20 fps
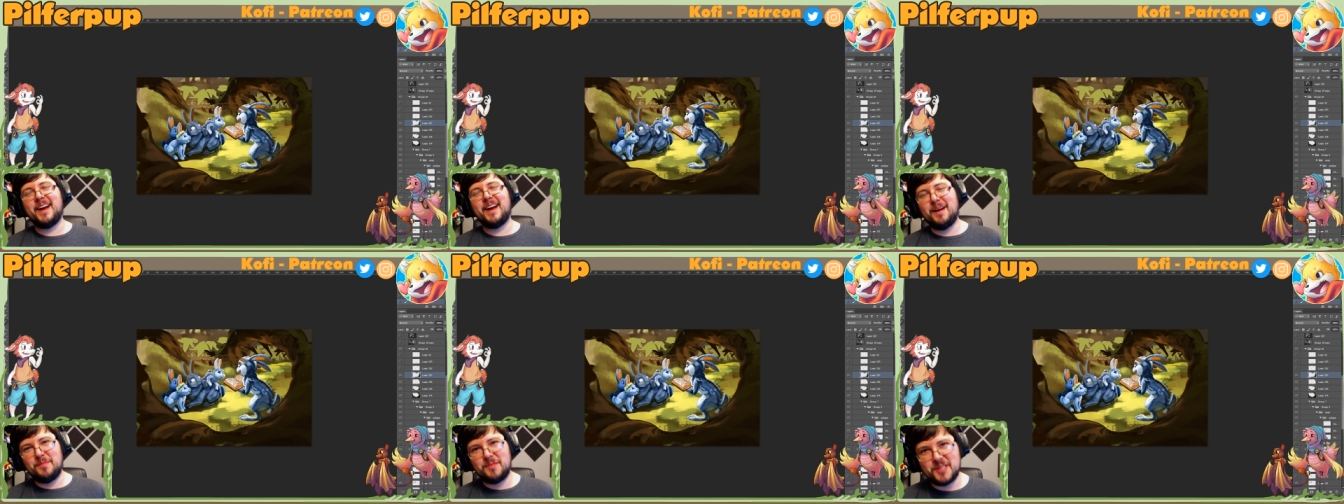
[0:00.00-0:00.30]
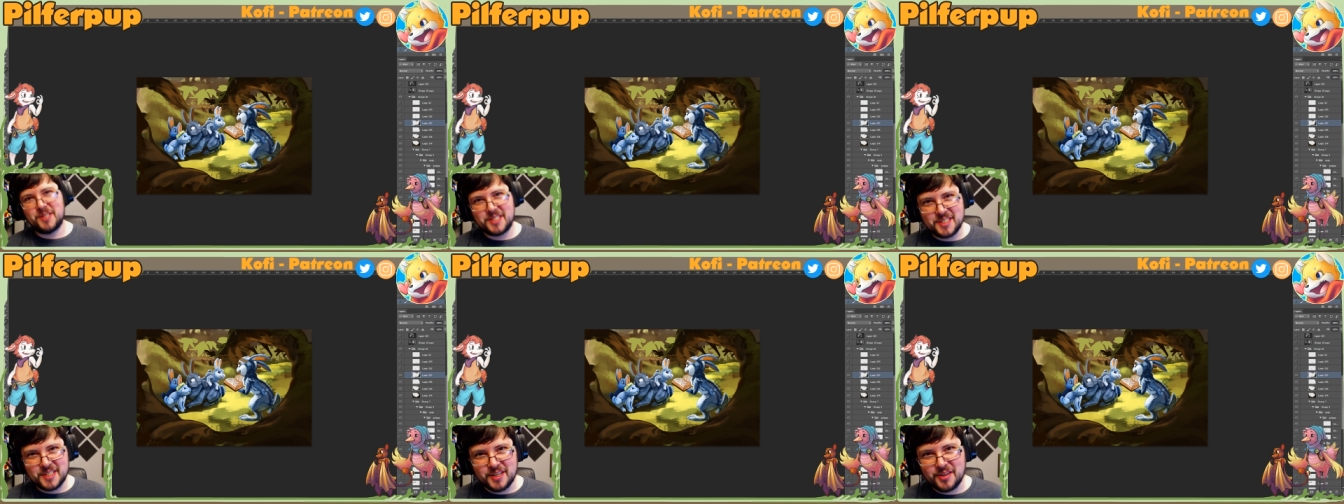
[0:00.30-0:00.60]
I'm
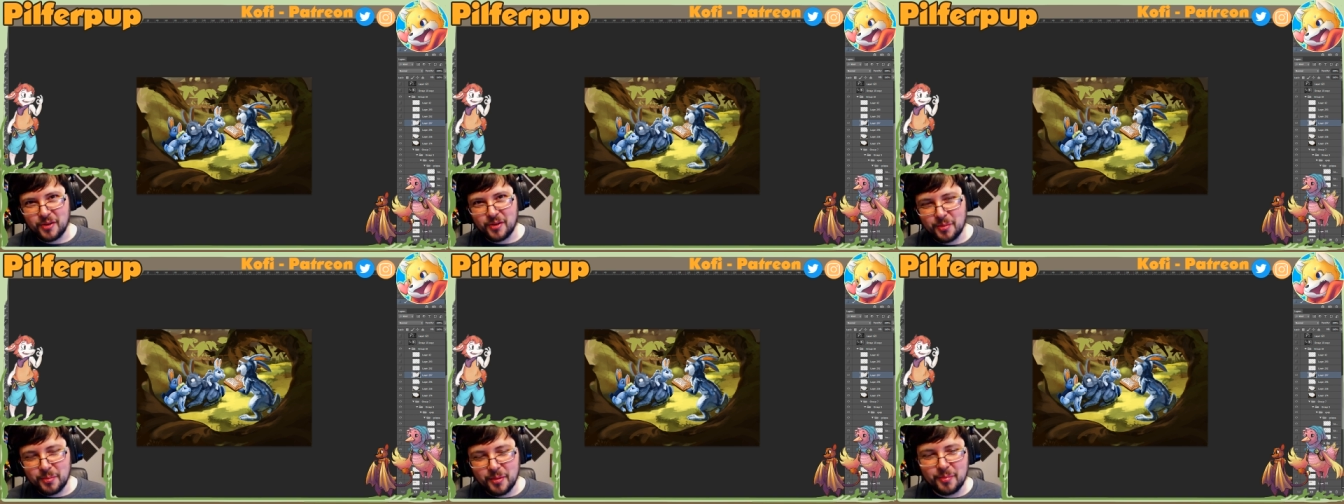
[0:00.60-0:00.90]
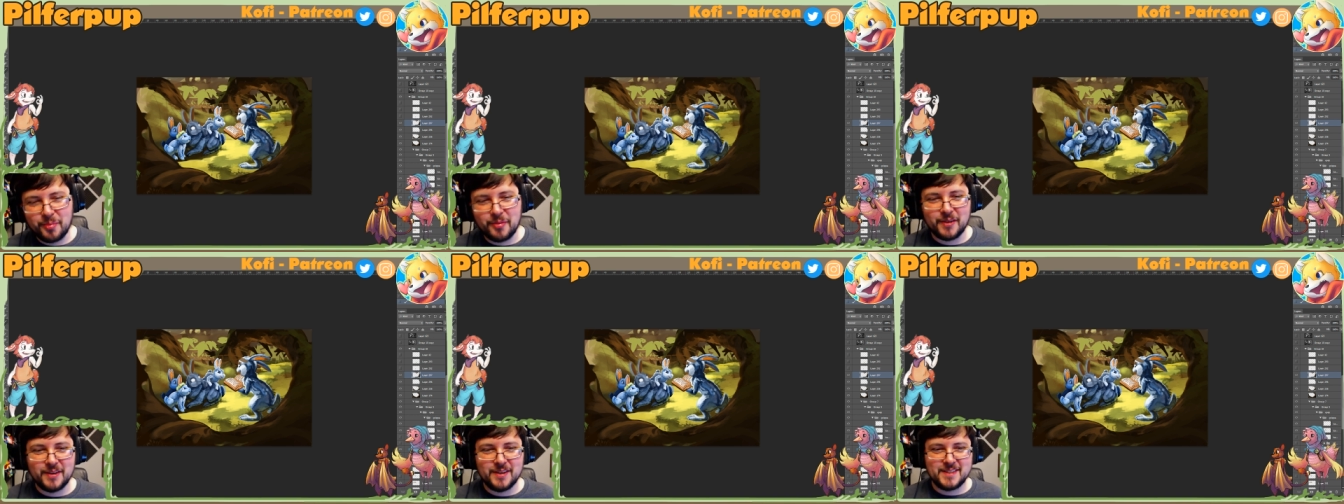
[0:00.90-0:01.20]
just a normal
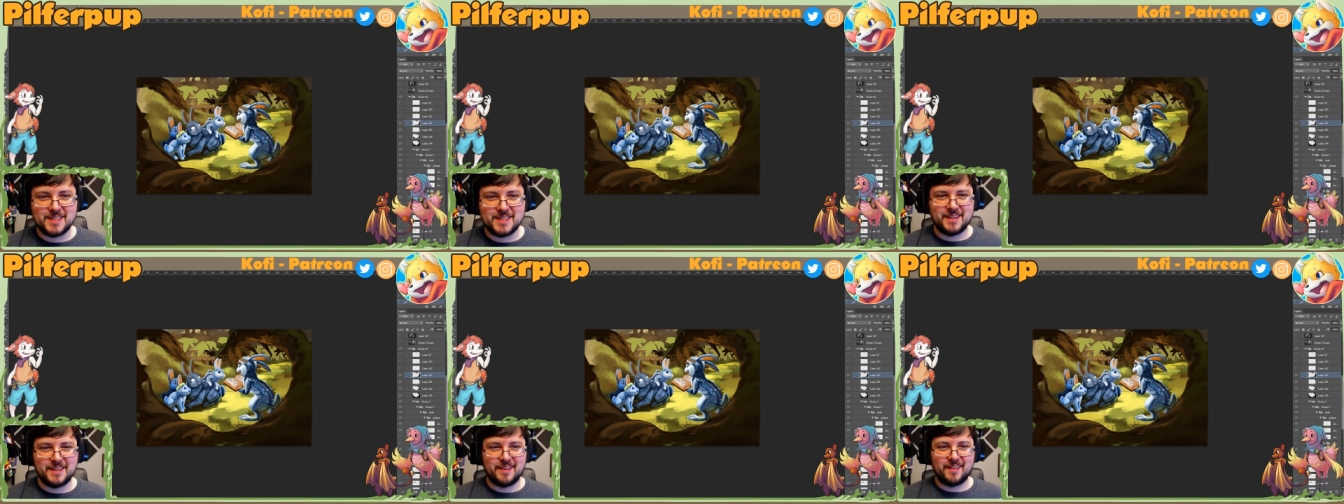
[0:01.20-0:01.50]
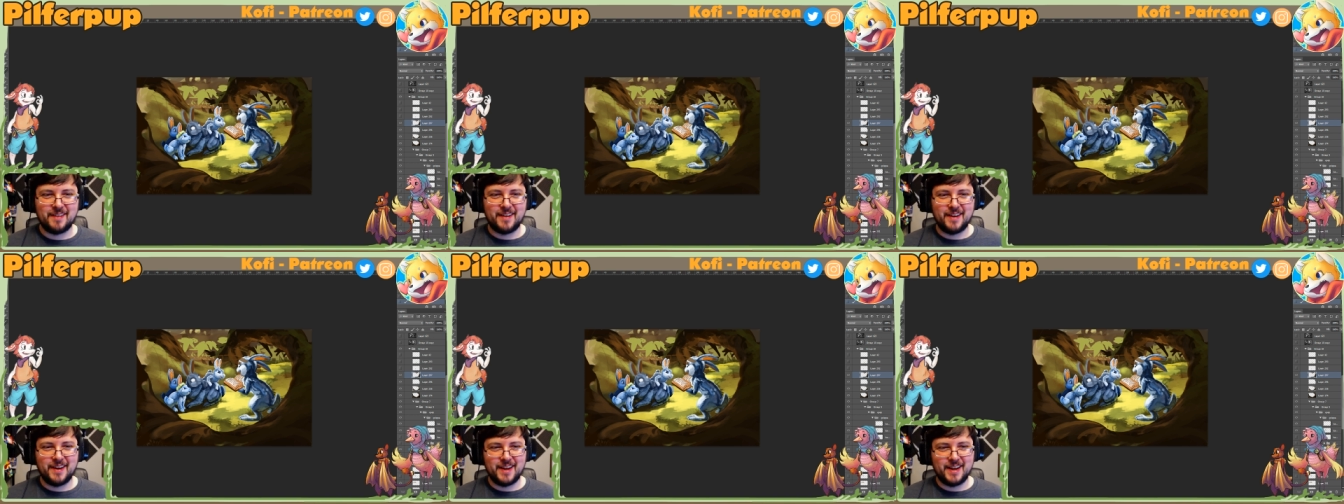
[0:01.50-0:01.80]
person,
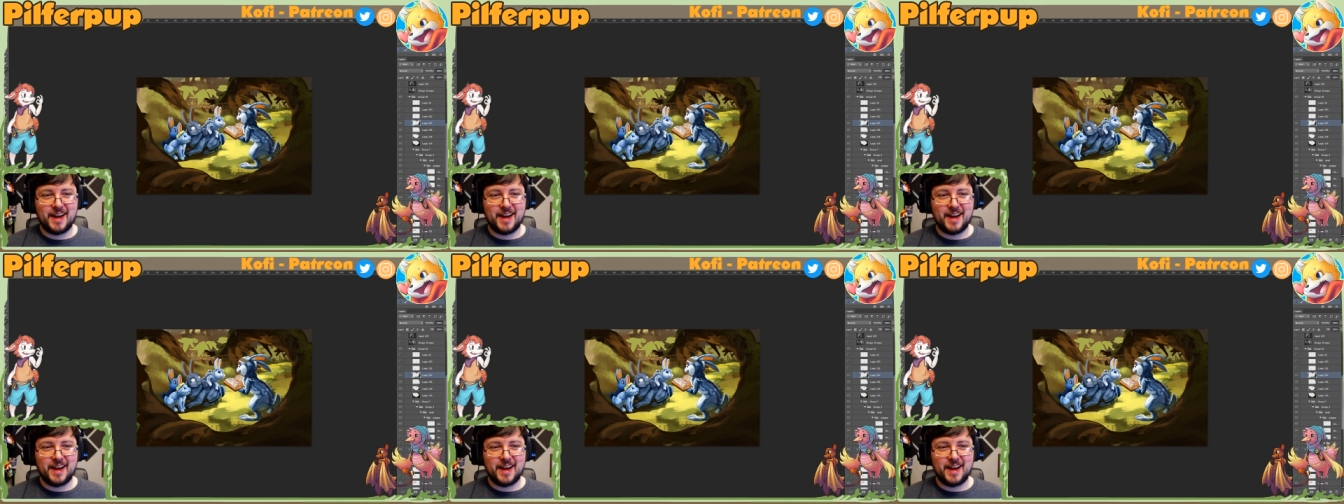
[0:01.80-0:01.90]
alright?